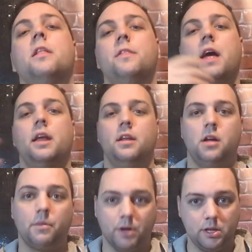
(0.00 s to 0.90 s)
Then
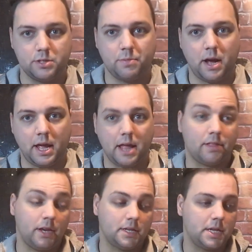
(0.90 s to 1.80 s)
I'm going to use my
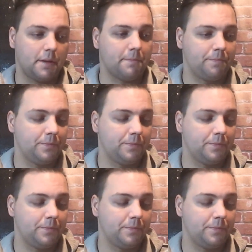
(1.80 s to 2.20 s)
athletic tape.